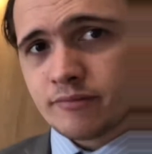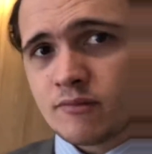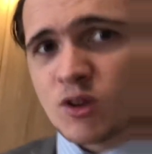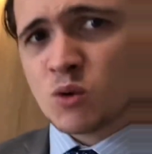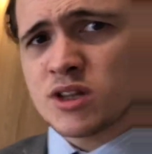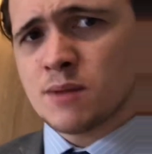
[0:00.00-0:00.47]

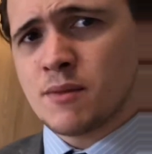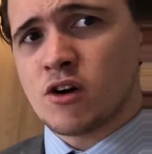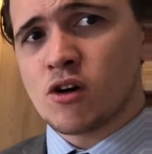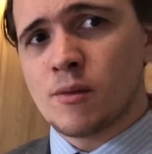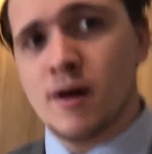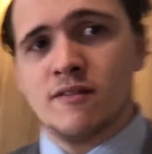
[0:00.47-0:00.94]
with the mirror
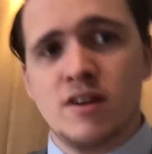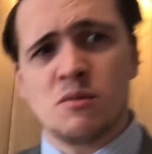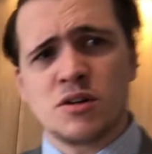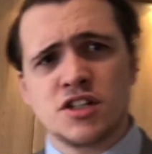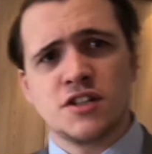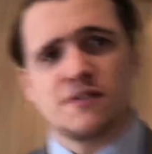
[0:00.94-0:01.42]
above it,
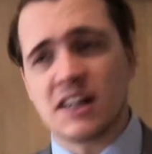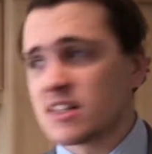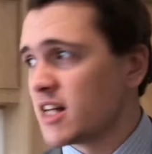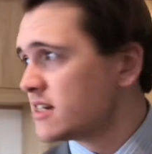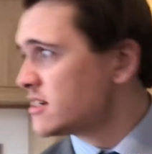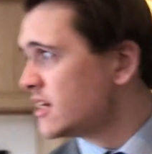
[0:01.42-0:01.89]
which is
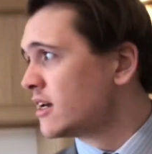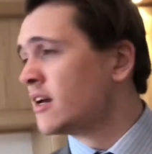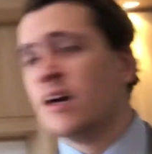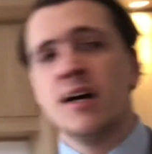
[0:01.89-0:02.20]
fantastic.